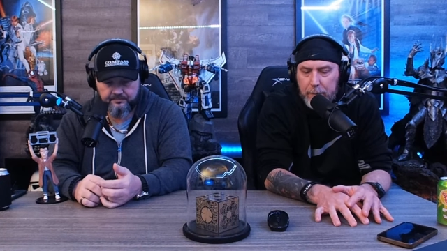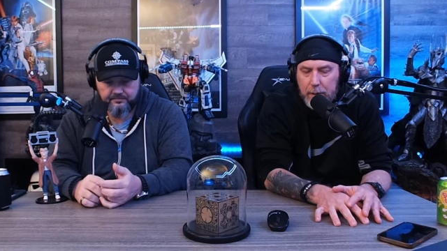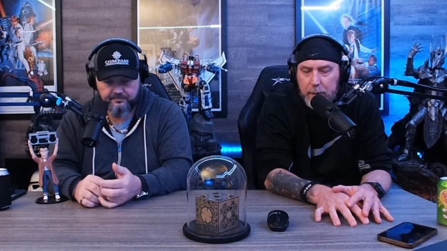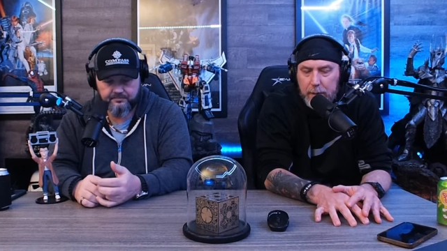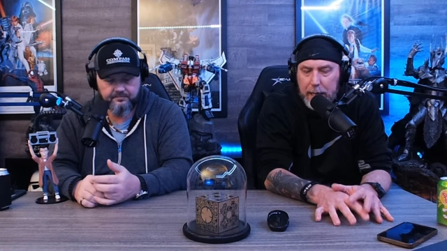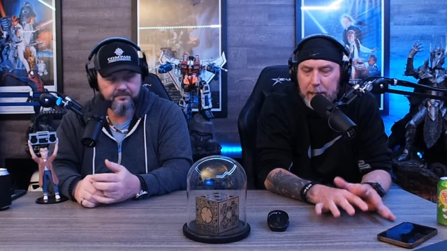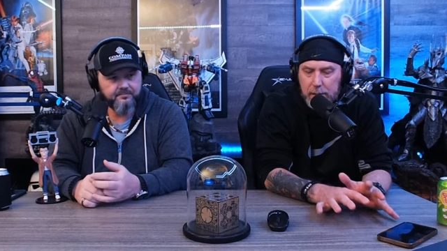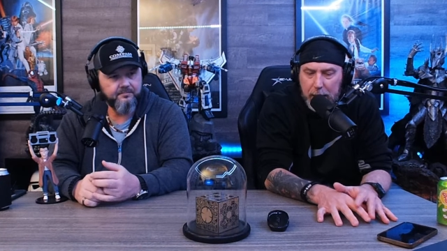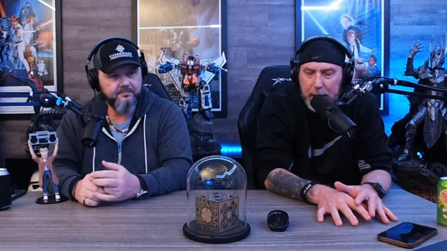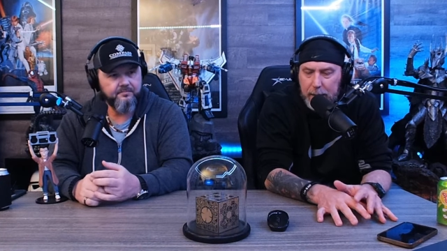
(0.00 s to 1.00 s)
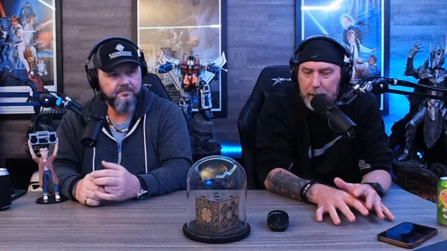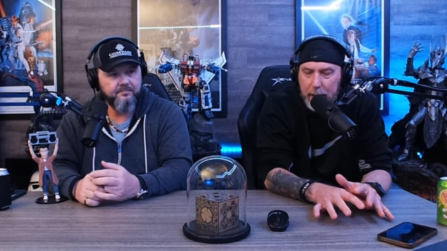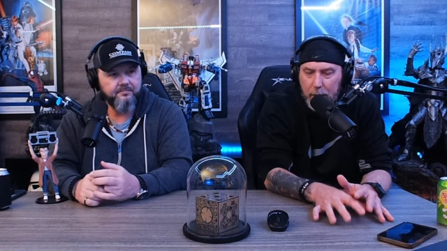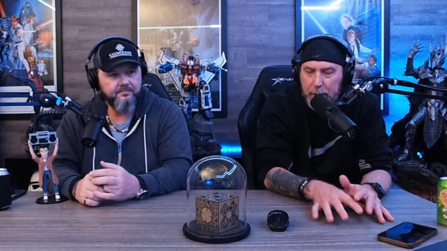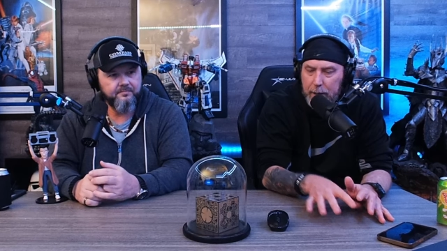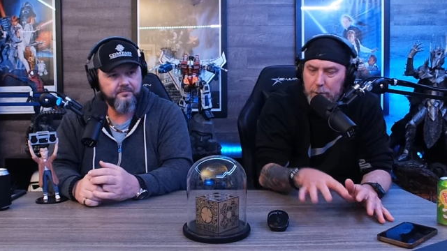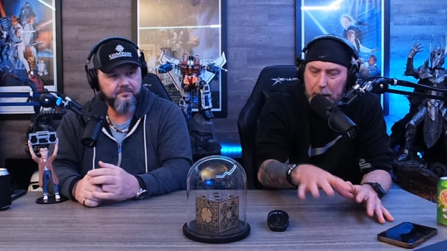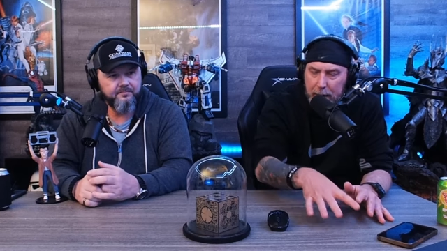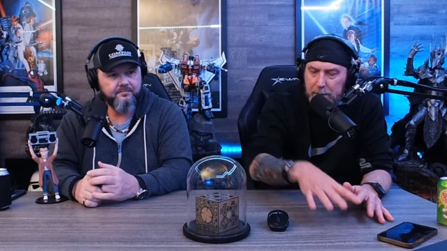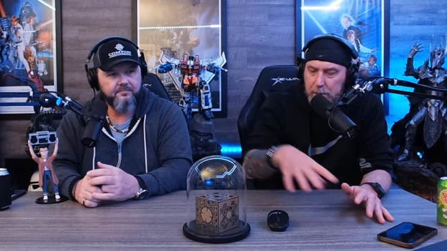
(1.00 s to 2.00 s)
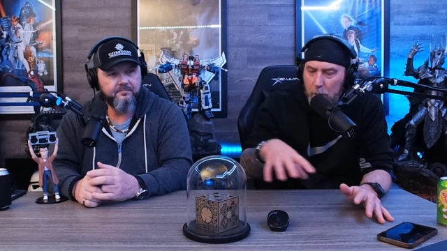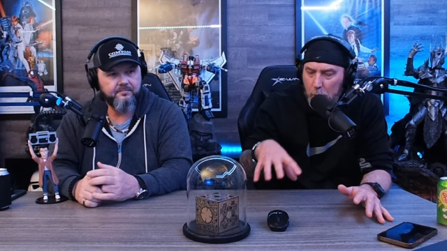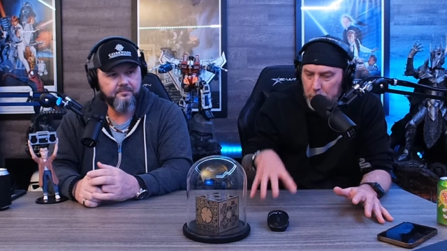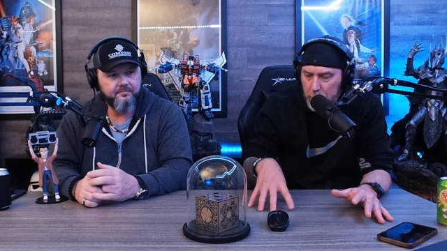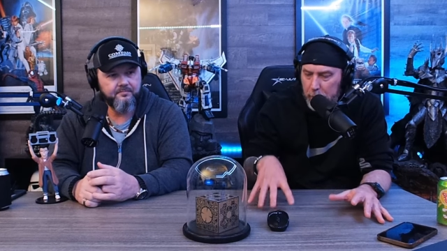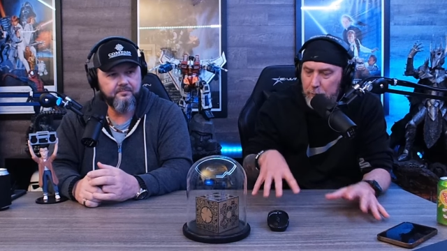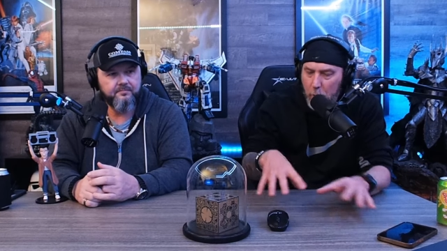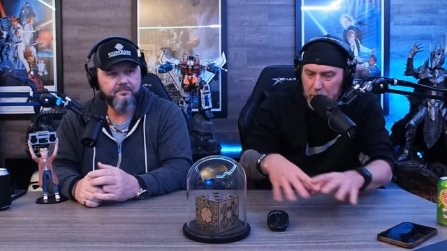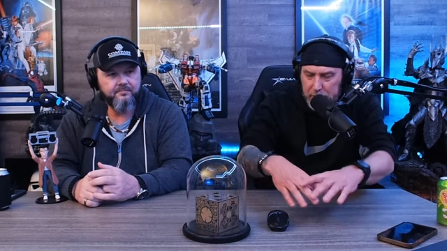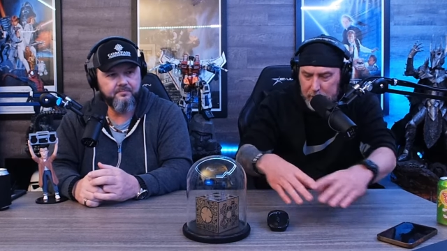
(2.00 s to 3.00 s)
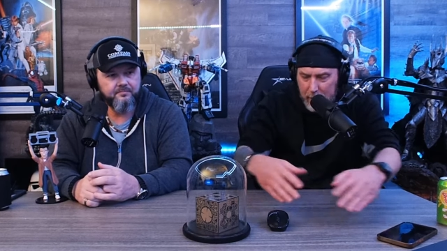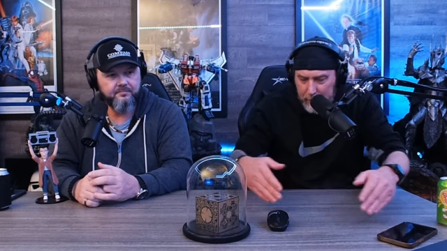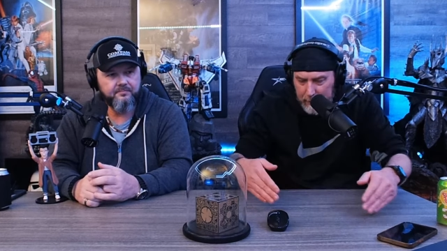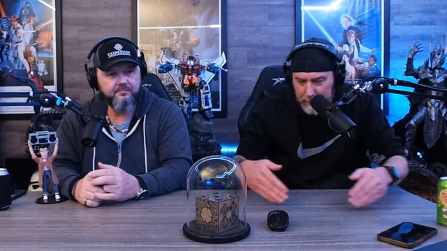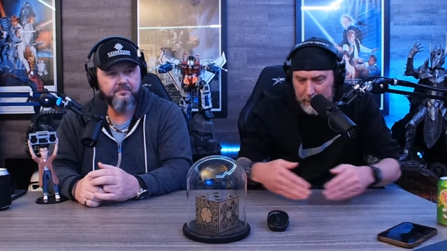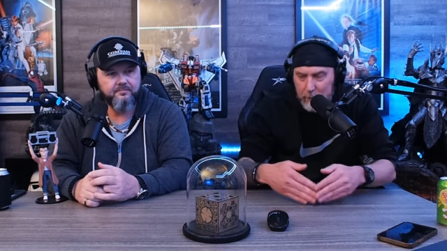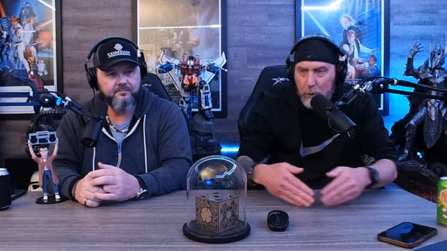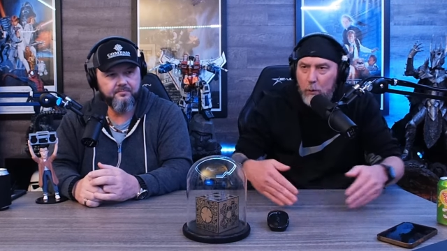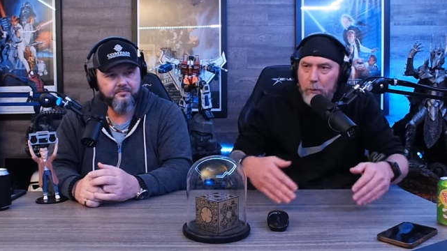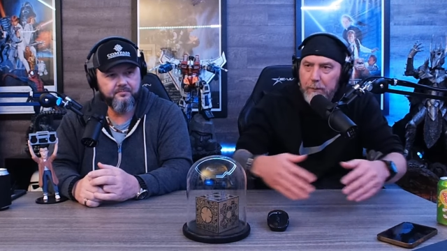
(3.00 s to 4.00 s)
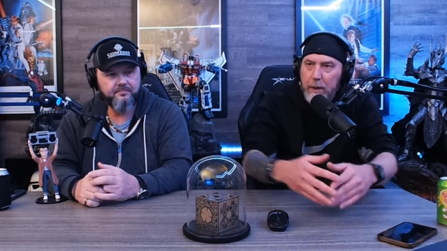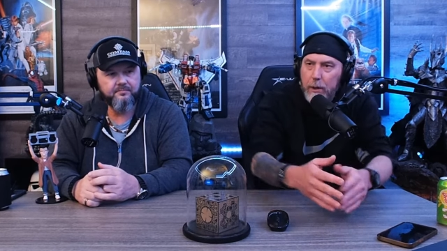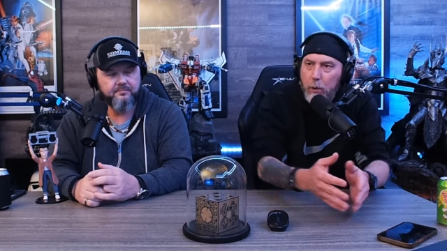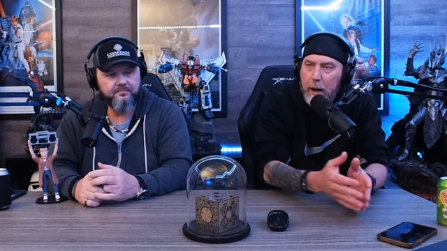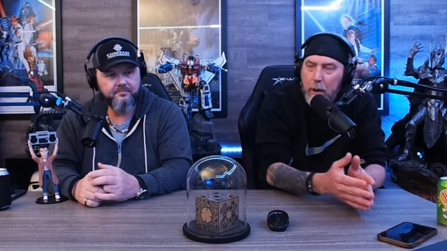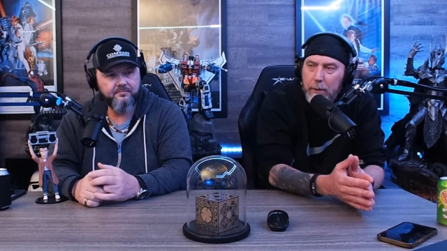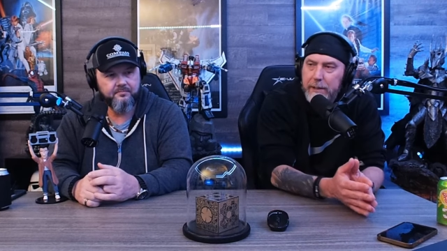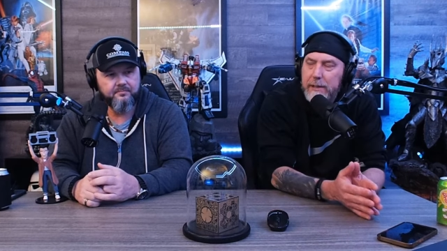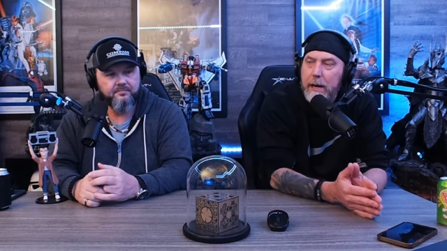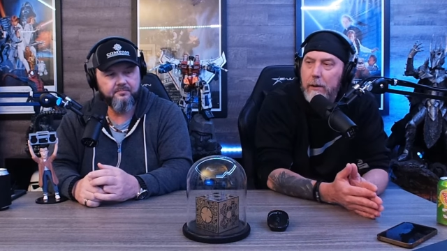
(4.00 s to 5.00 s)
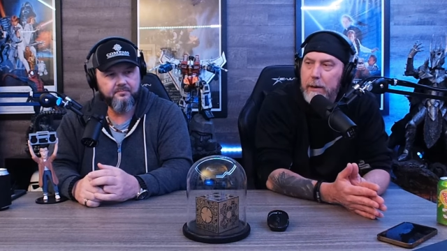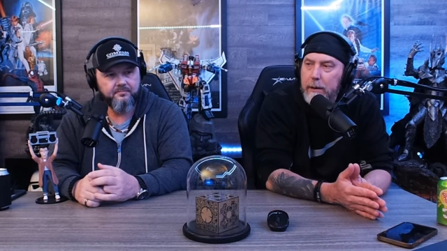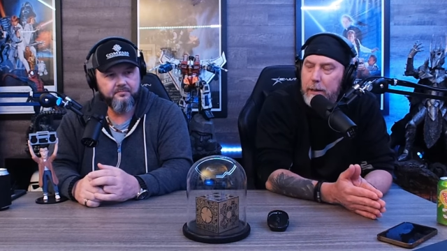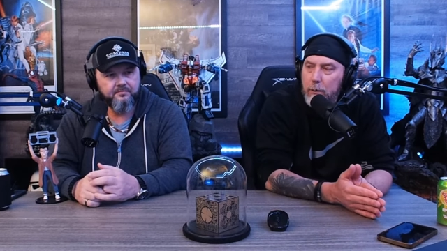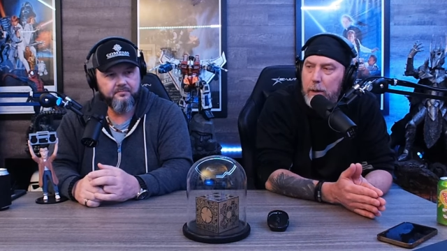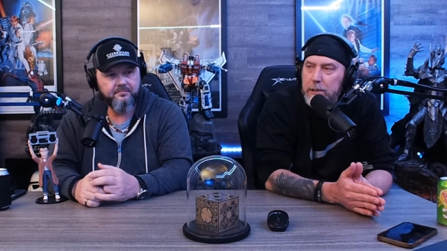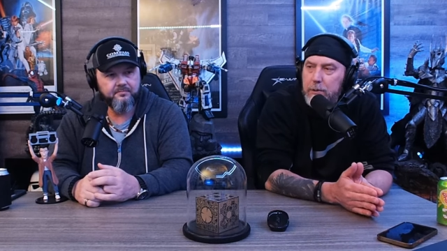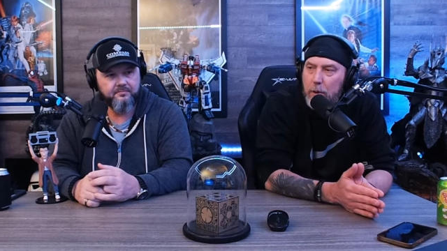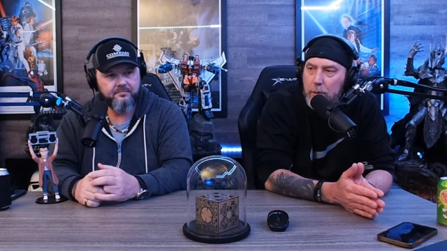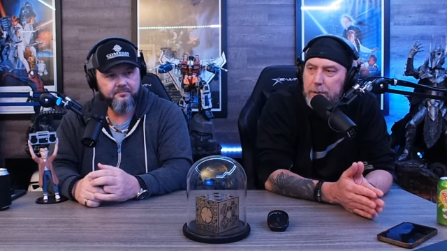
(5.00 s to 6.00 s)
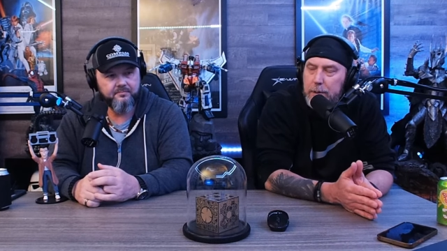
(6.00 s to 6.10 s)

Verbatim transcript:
Speaker 1: the King's Landing area, Dragonstone, Driftmark, just kind of in that little uh, Crownlands area in Westeros.